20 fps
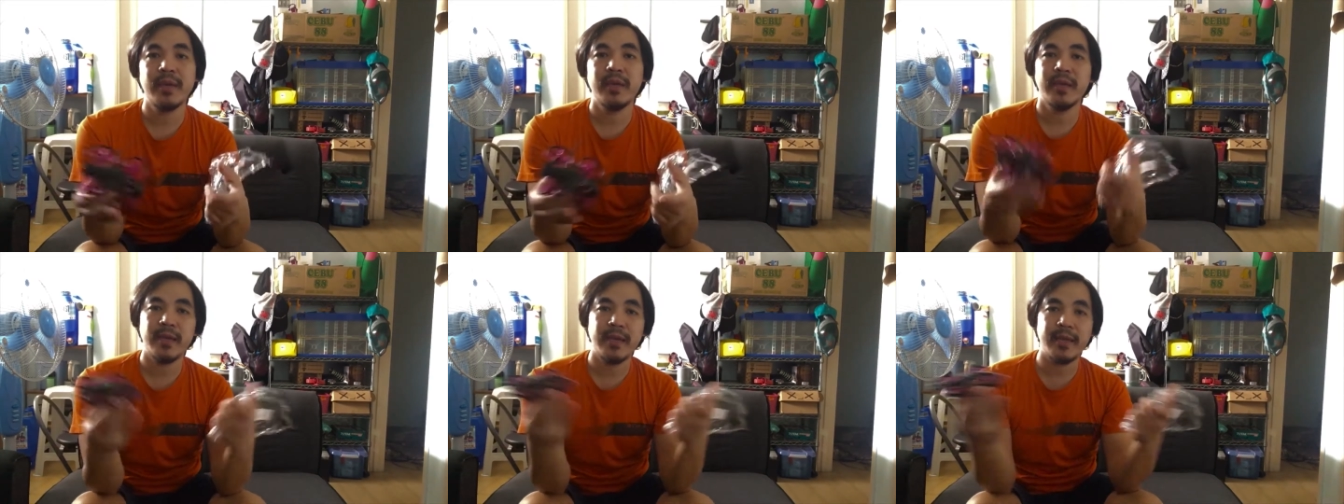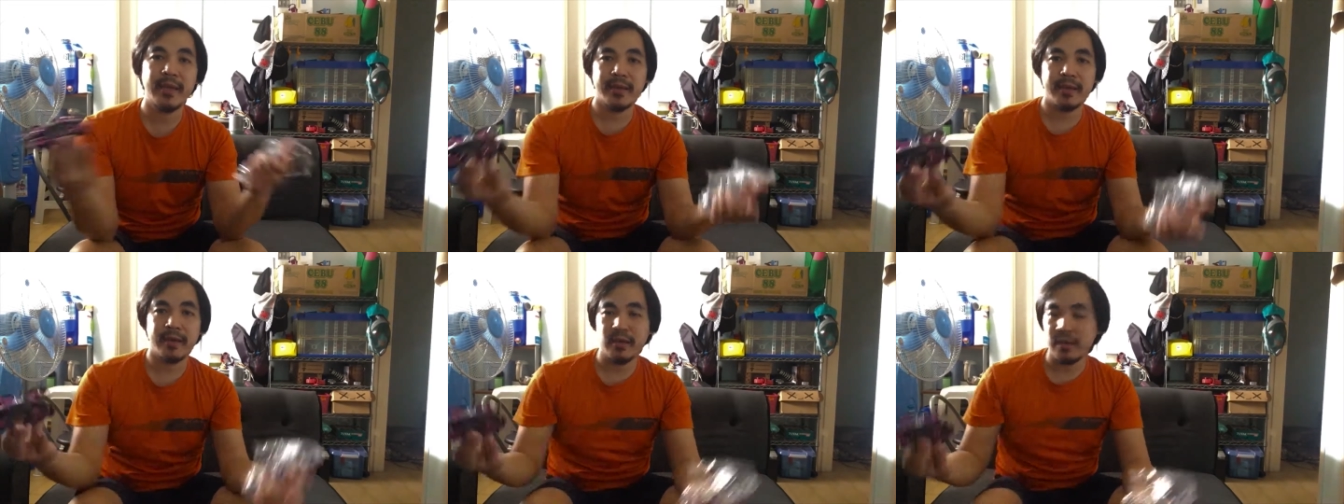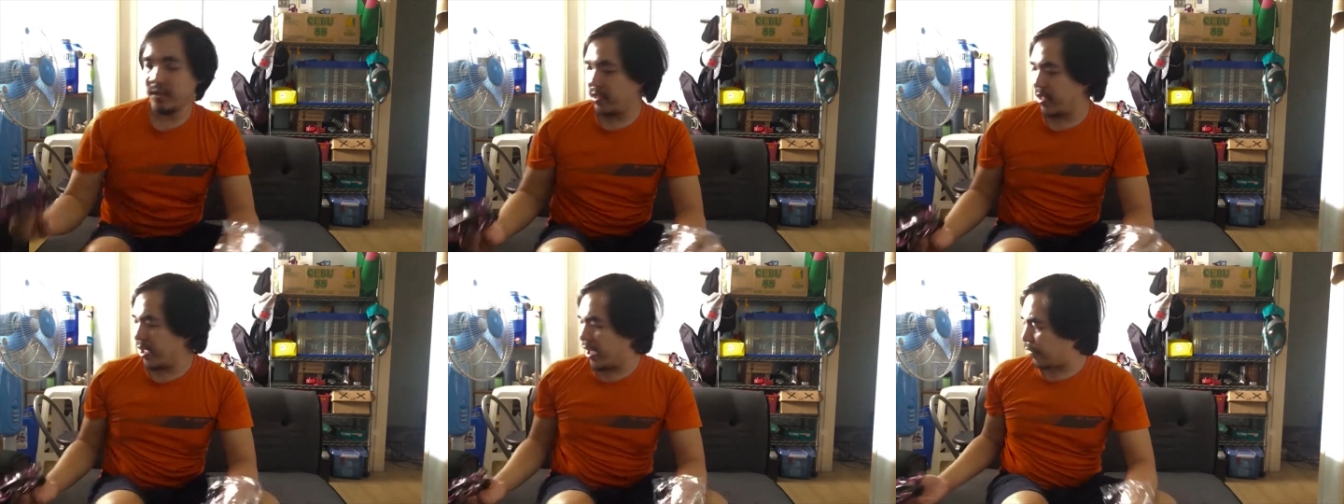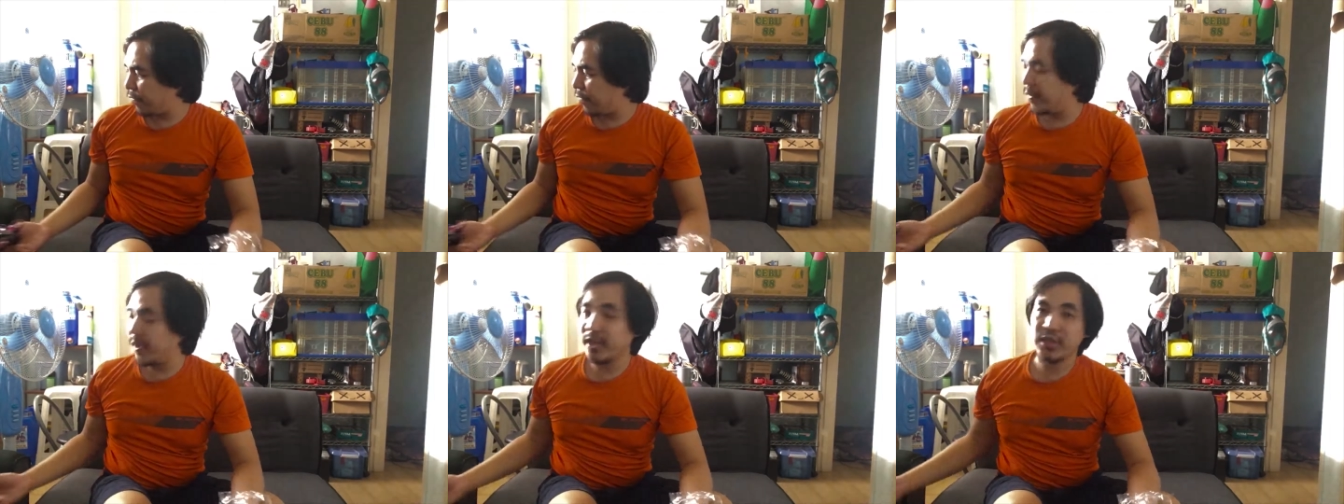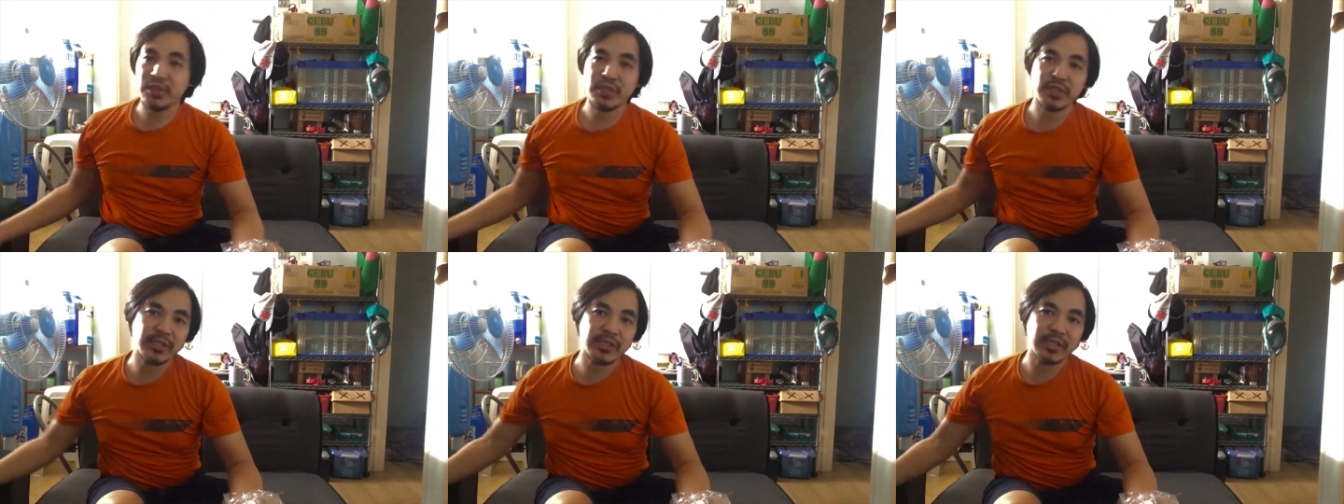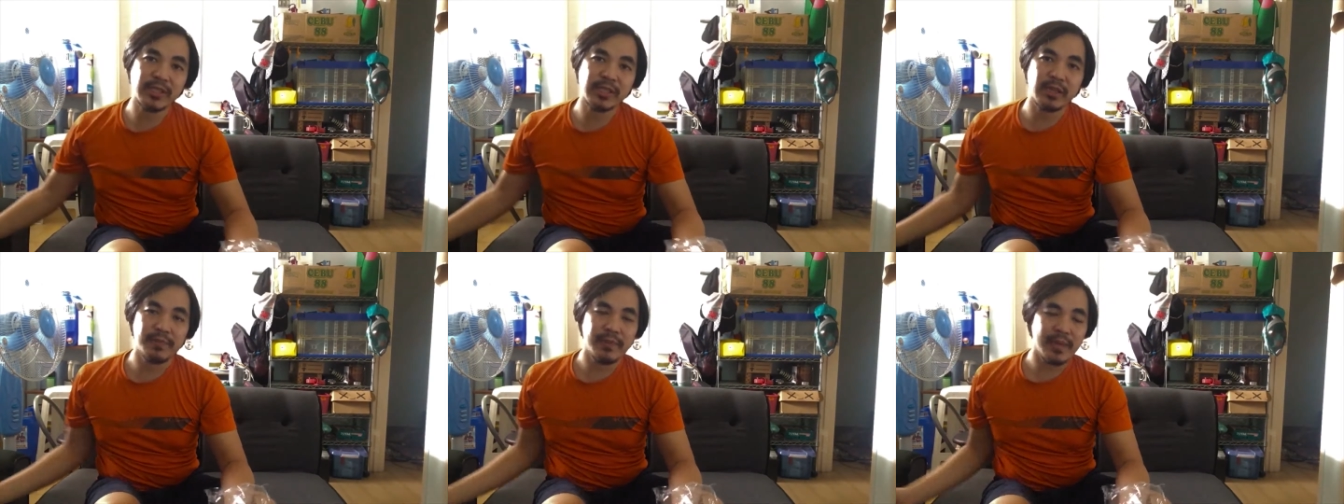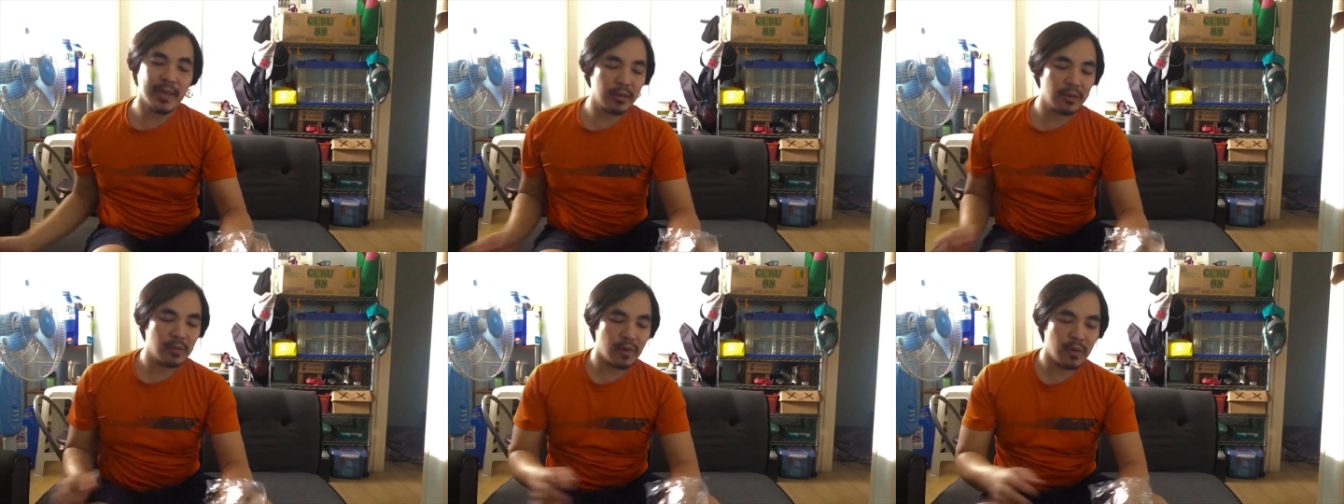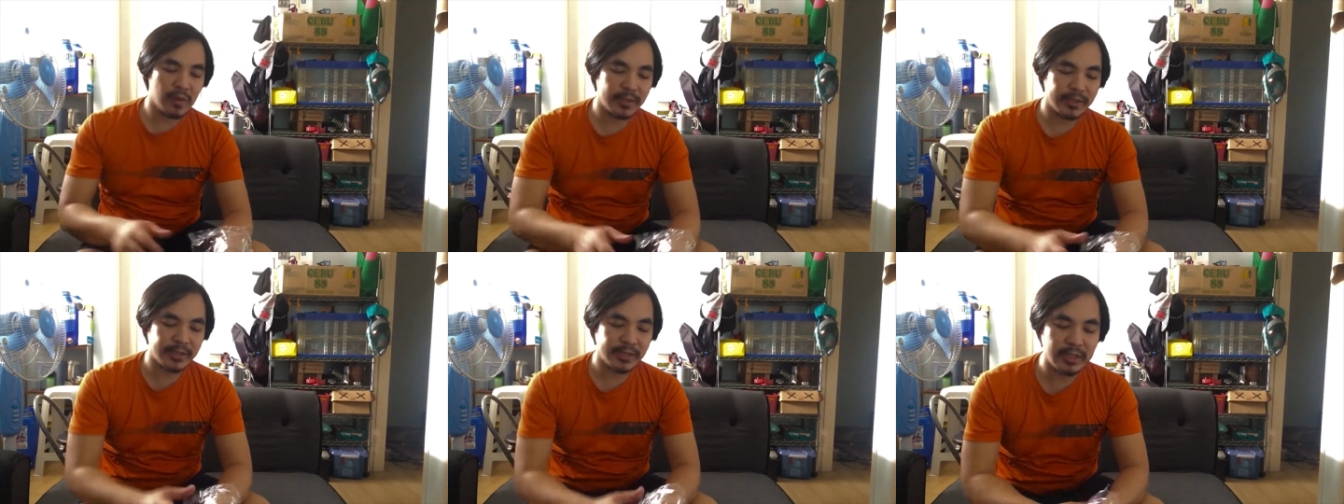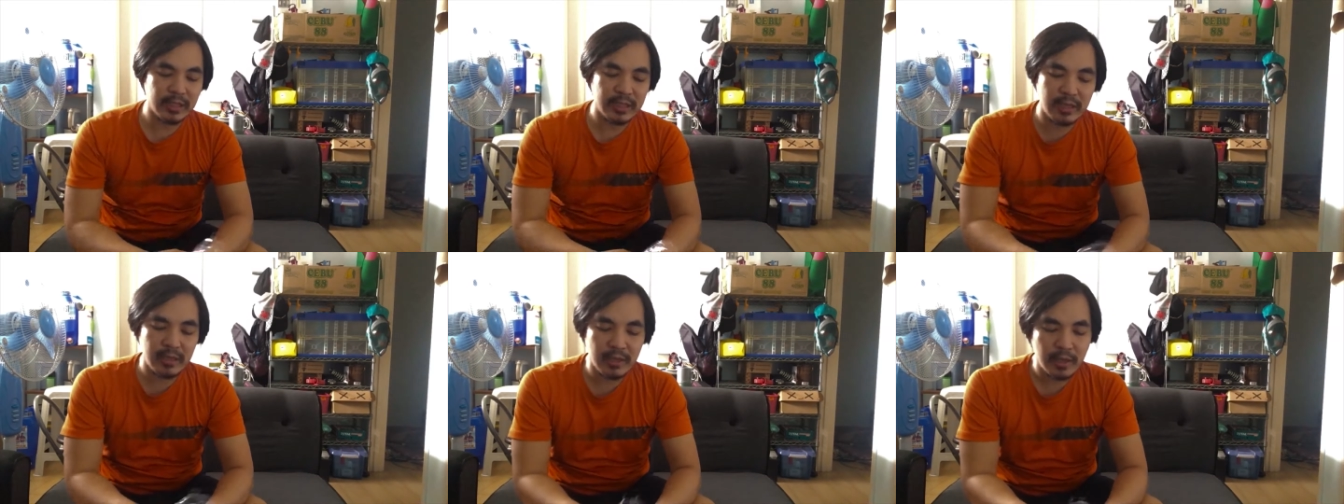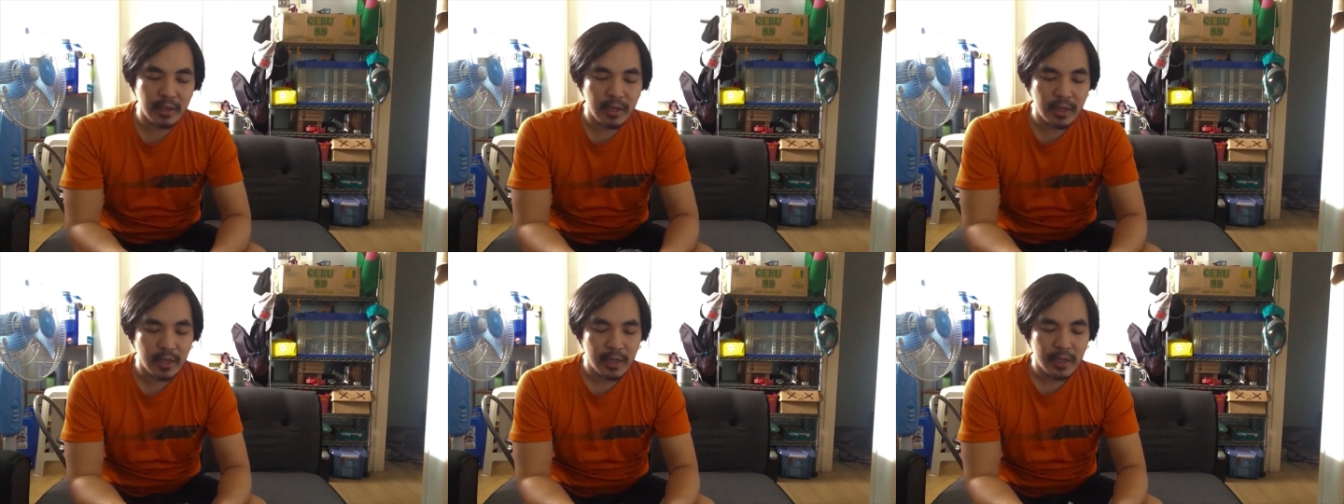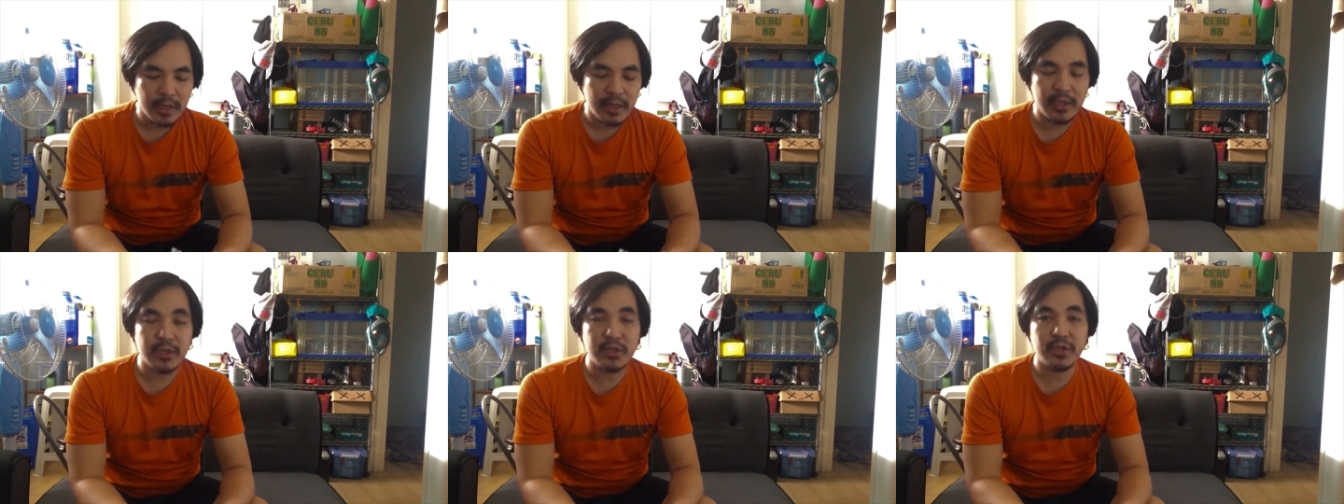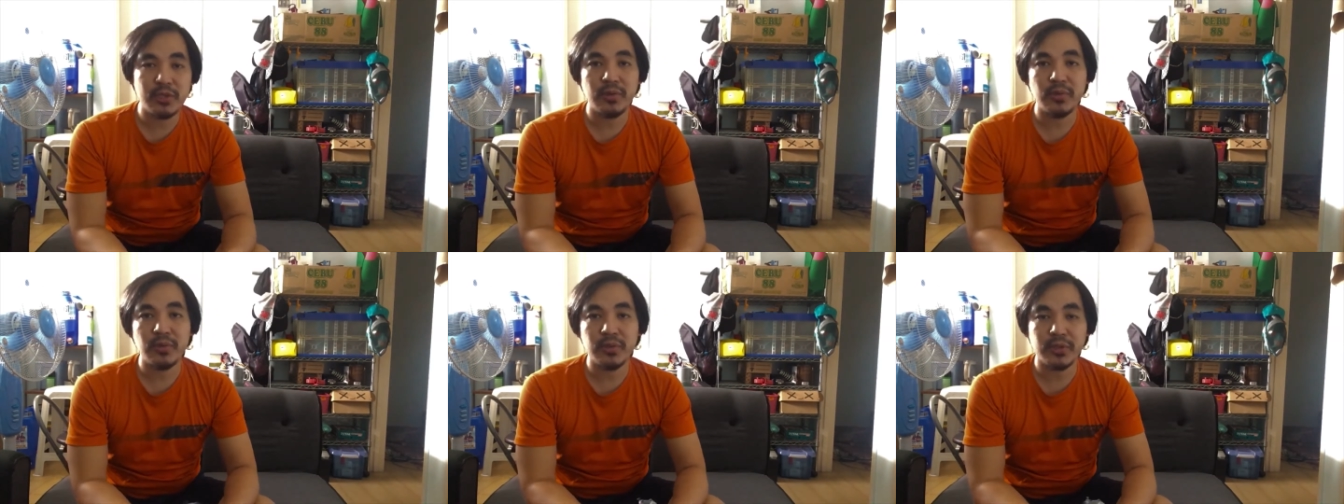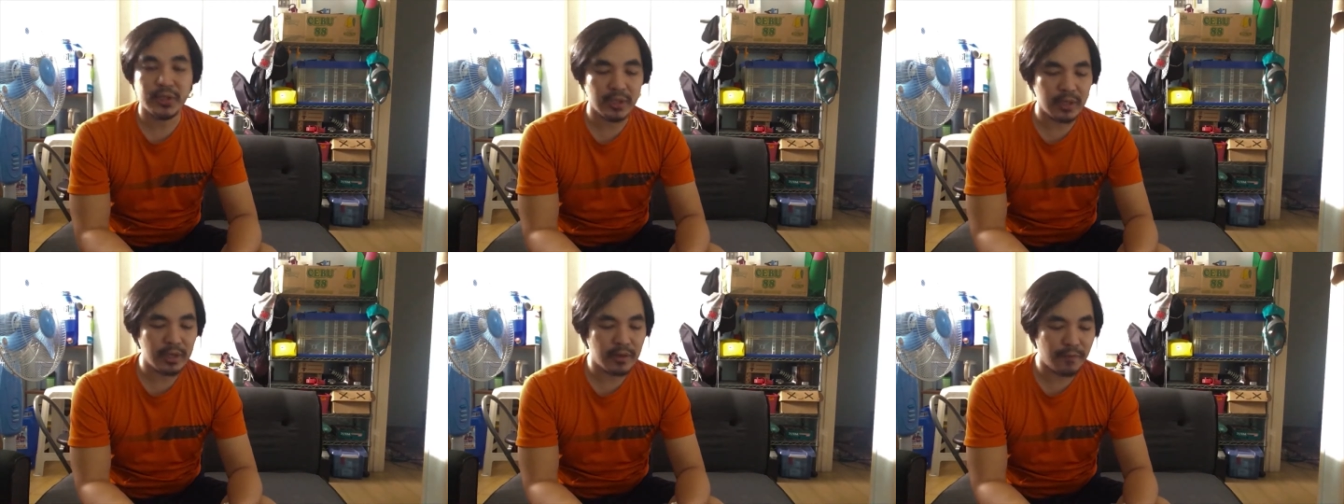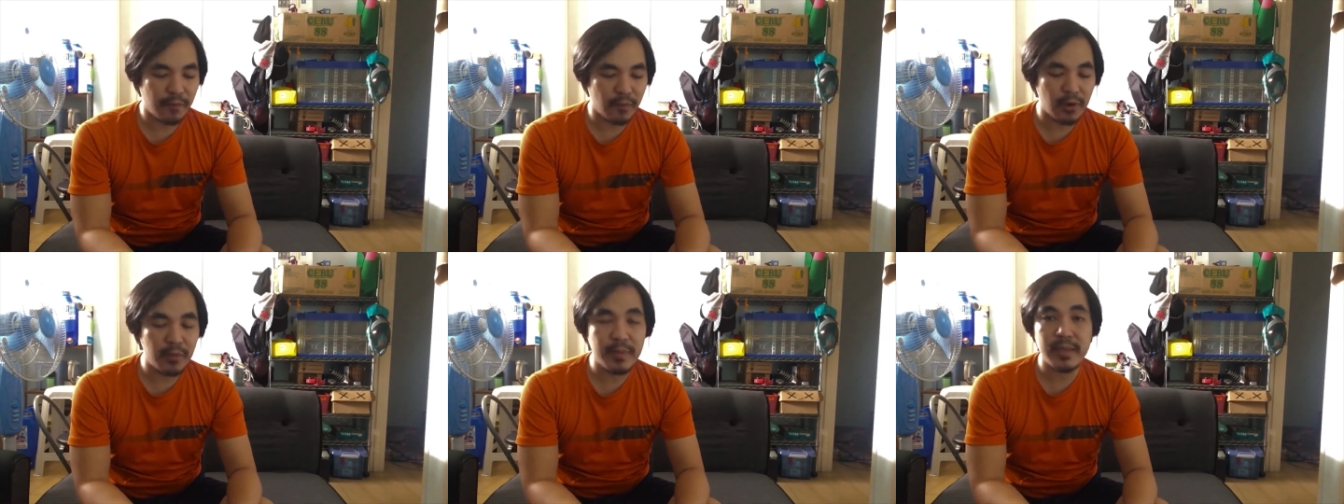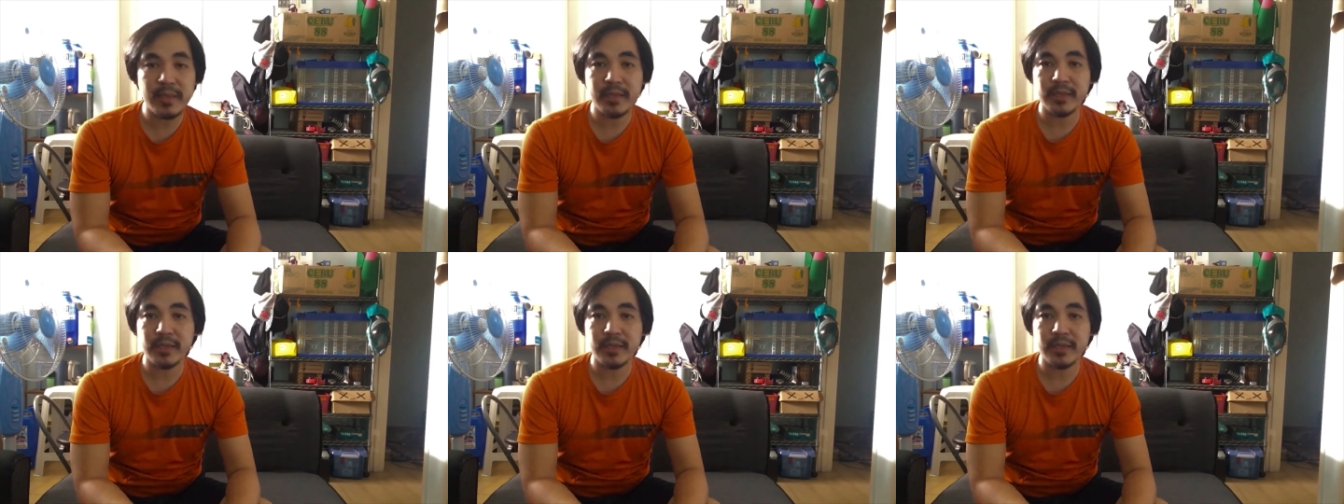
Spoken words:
and that fixed some yellow OSD issues for me.